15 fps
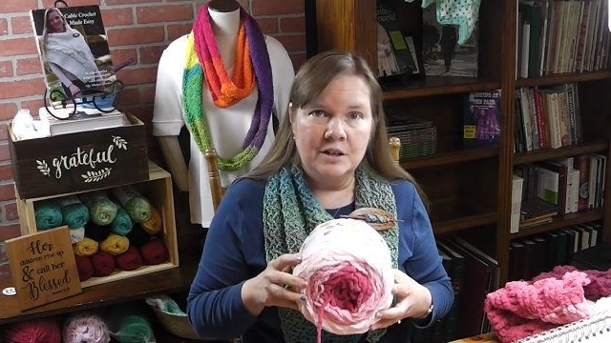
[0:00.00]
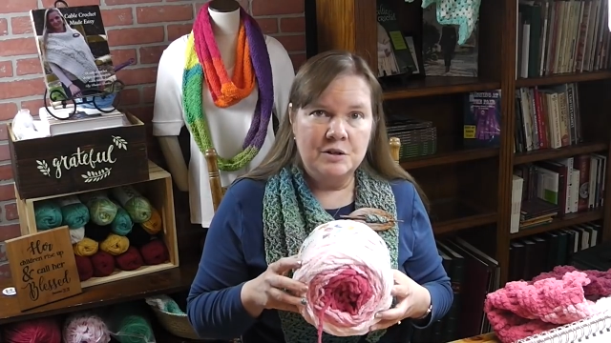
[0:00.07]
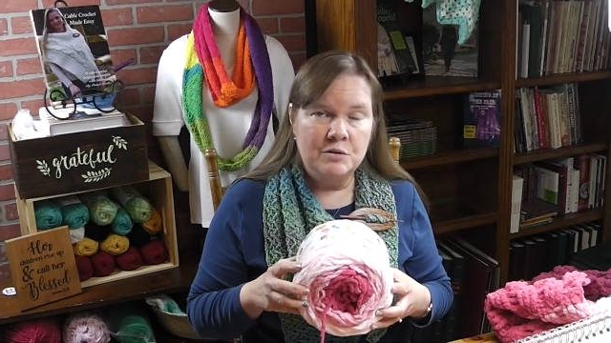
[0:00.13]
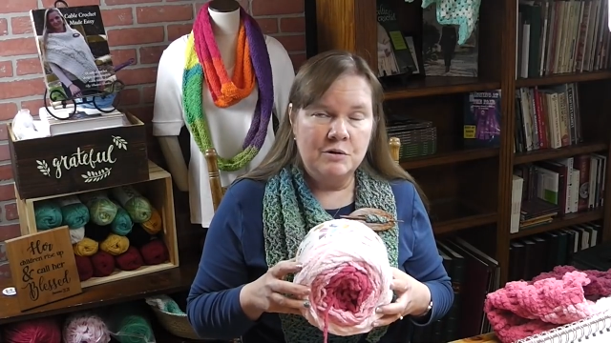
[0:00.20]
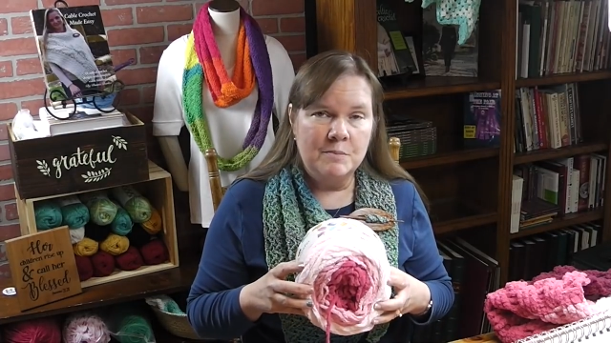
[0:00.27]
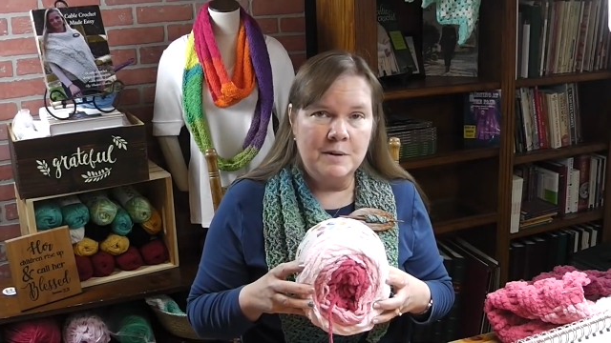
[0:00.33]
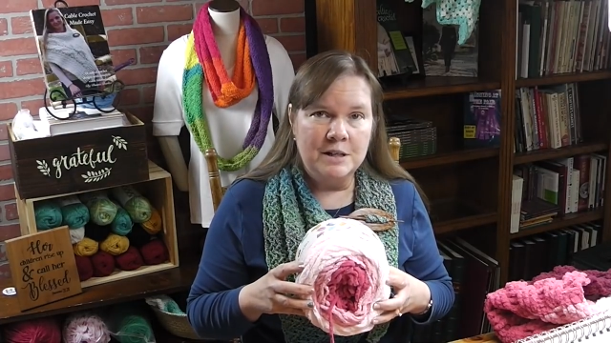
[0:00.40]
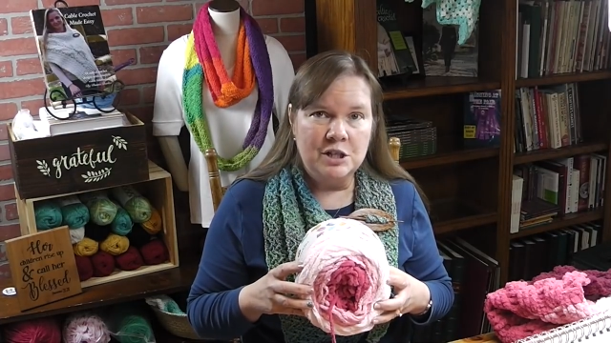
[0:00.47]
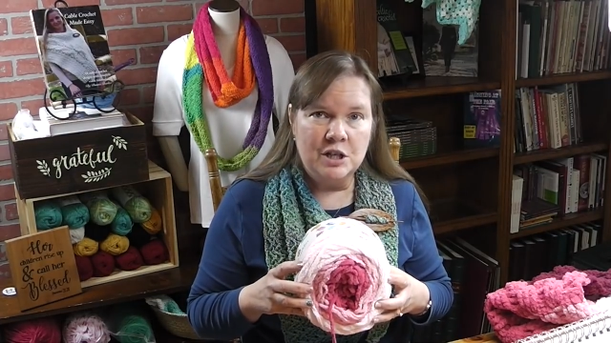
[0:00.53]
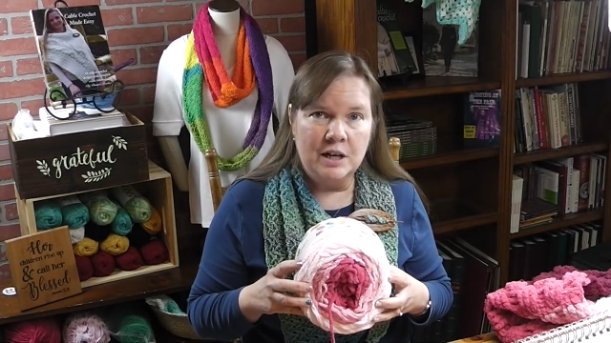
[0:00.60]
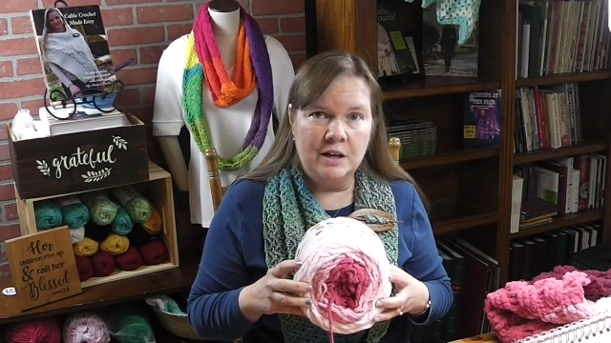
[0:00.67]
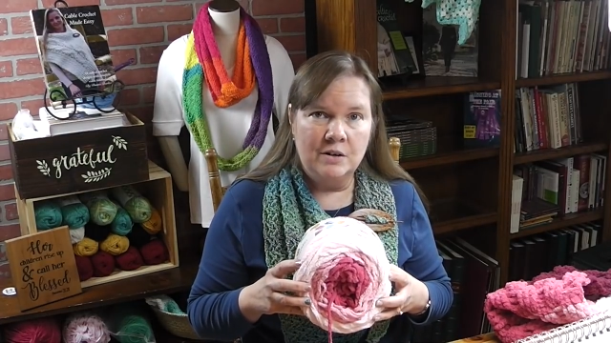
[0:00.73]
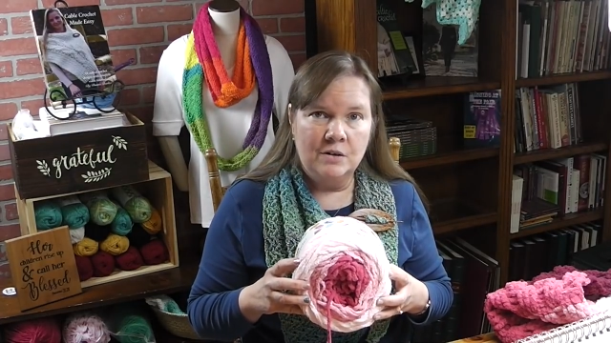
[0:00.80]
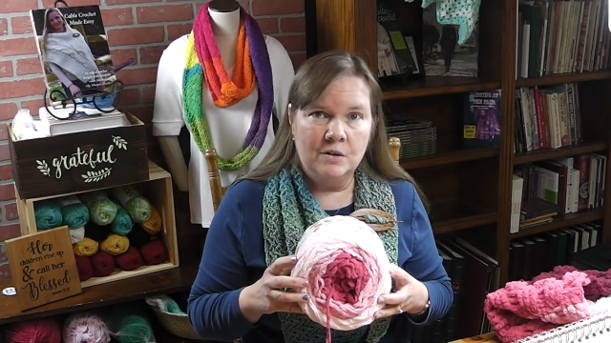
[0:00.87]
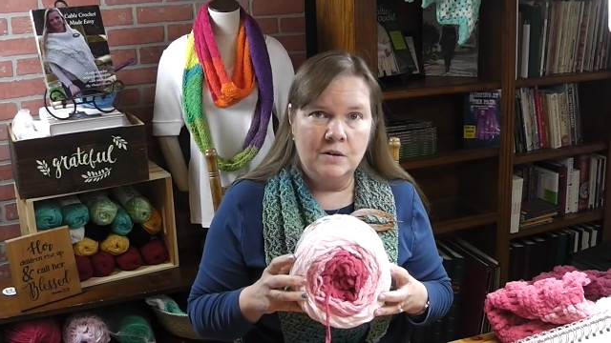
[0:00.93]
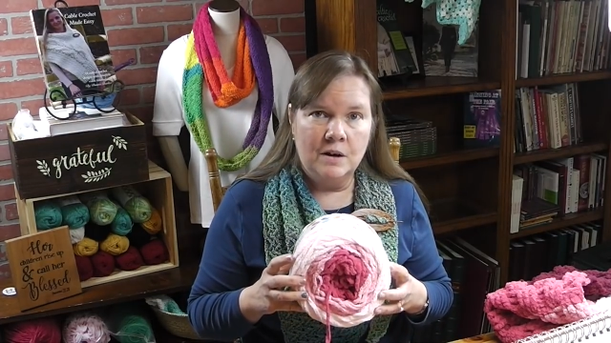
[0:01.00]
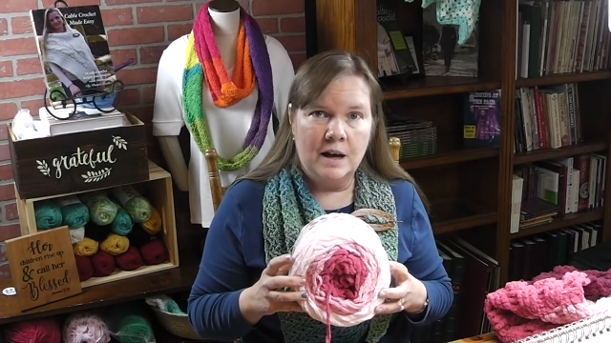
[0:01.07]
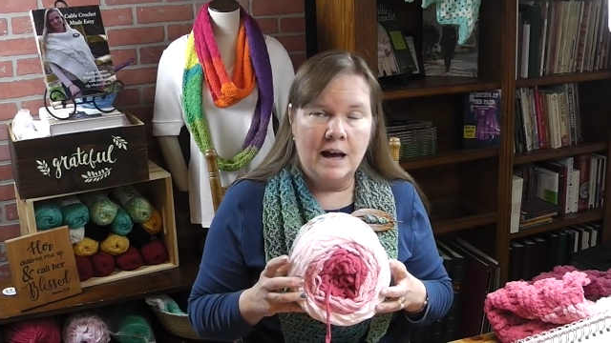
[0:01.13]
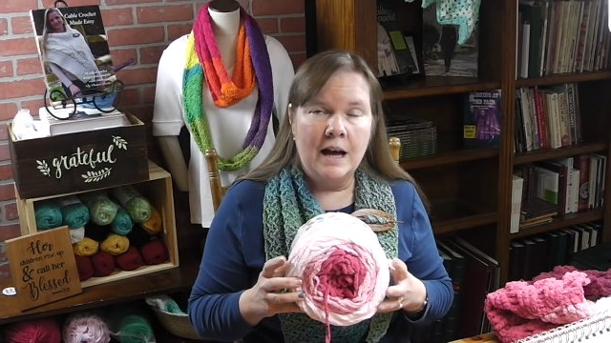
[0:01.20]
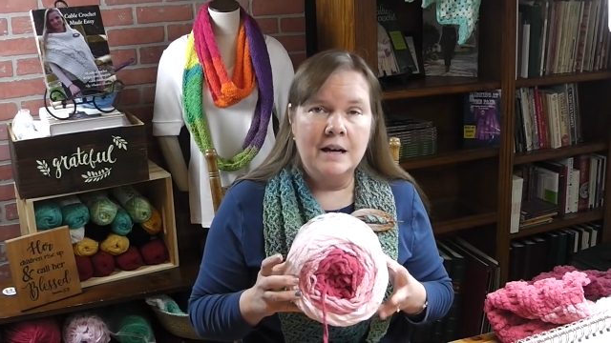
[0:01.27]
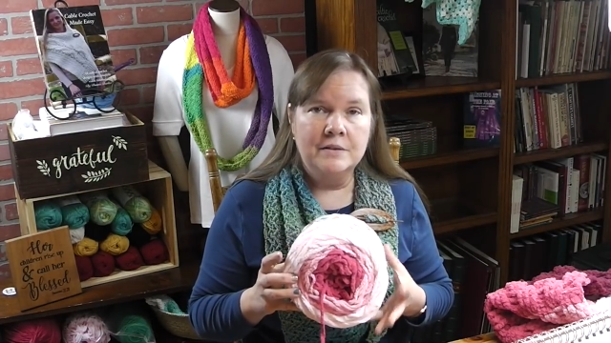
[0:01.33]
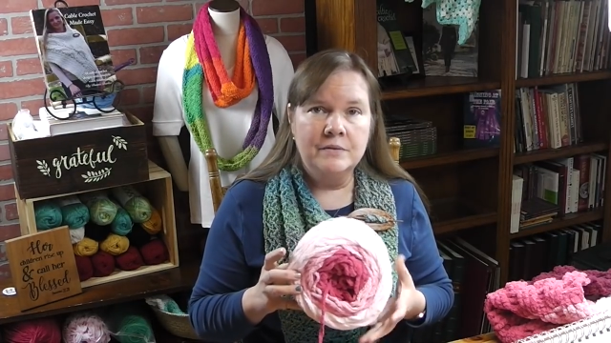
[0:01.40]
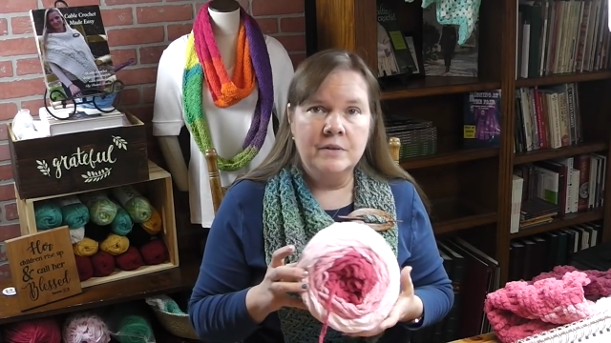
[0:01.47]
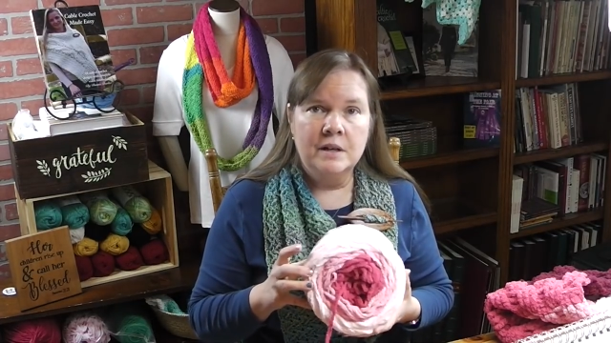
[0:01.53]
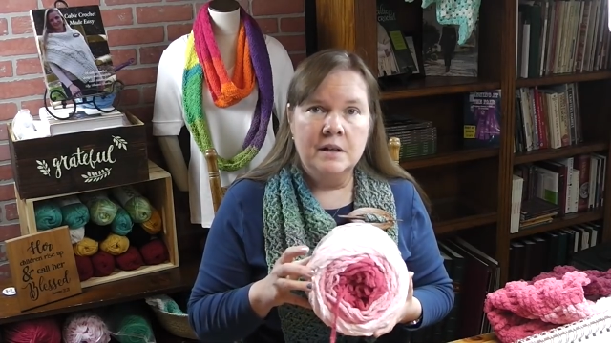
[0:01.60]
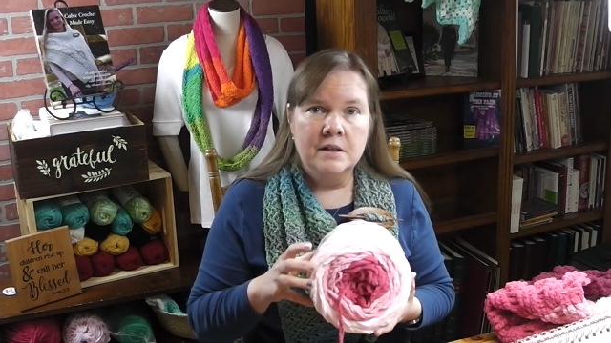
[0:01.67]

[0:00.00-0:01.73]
do on my channel have